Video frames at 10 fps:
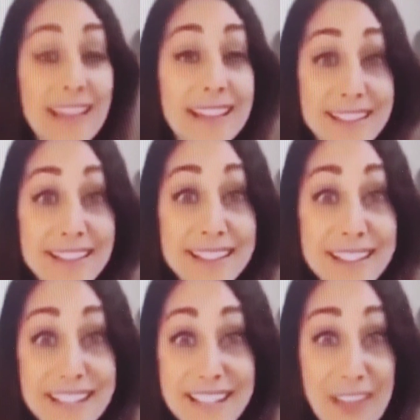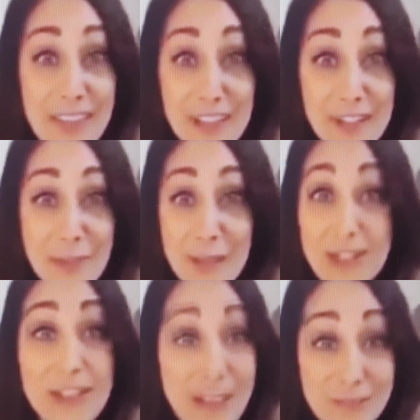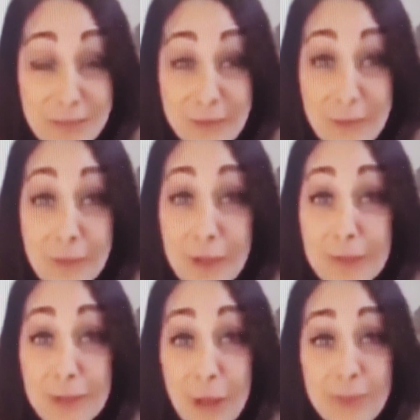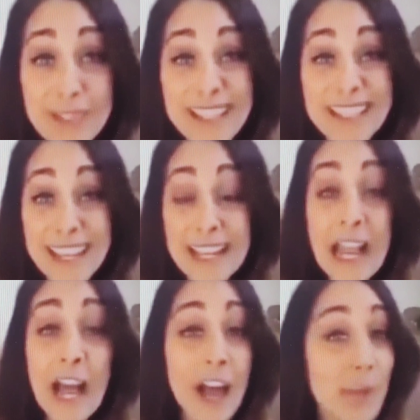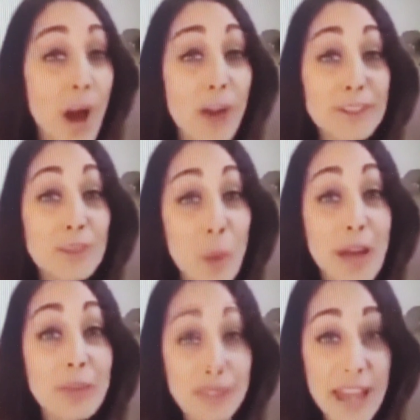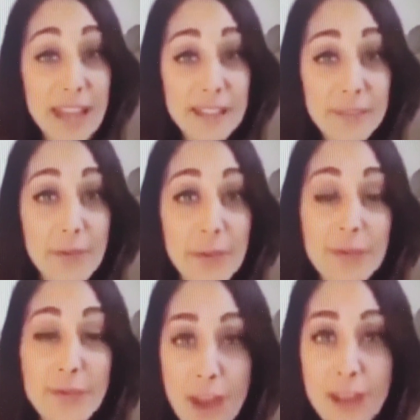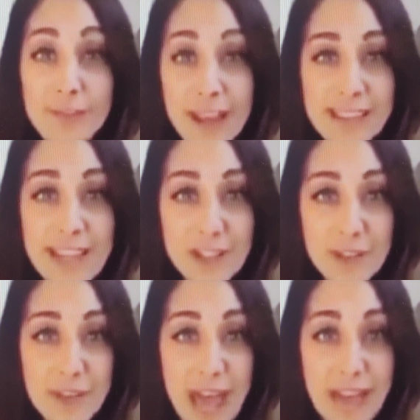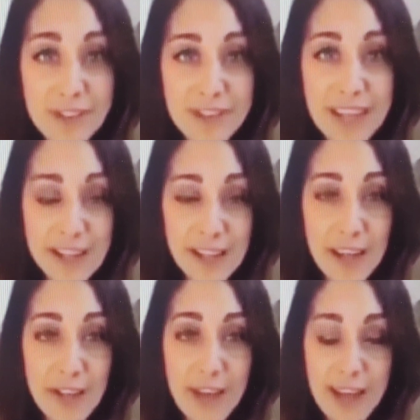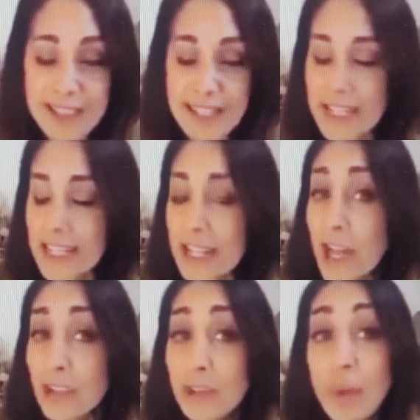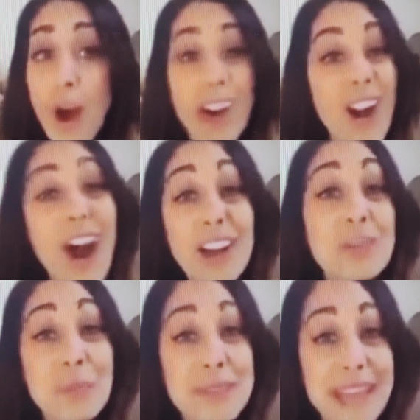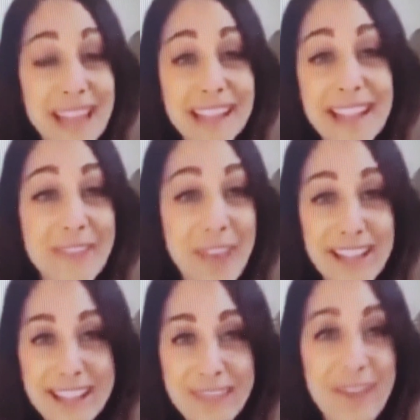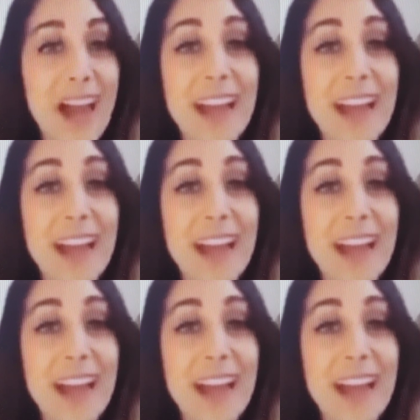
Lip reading: And it's a statistic that I think should be shouted from the rooftops, is that after 12 days from the first vaccination of the AstraZeneca vaccine, you are 100% effective